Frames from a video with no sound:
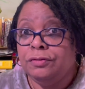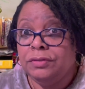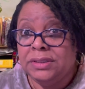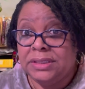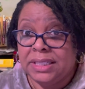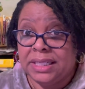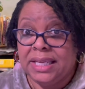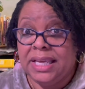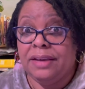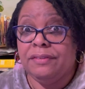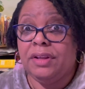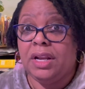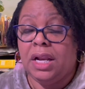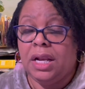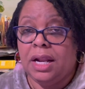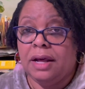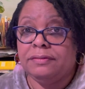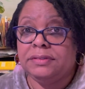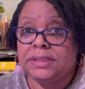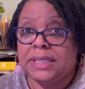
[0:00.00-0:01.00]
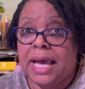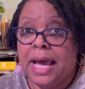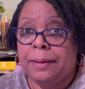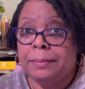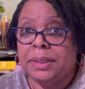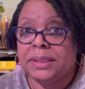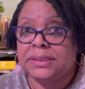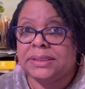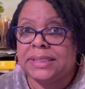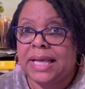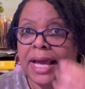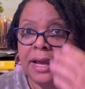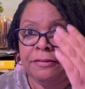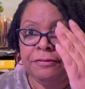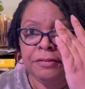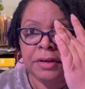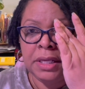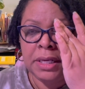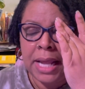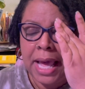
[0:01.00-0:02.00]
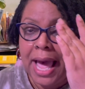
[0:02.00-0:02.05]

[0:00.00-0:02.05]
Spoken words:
to give it enough time to siphon,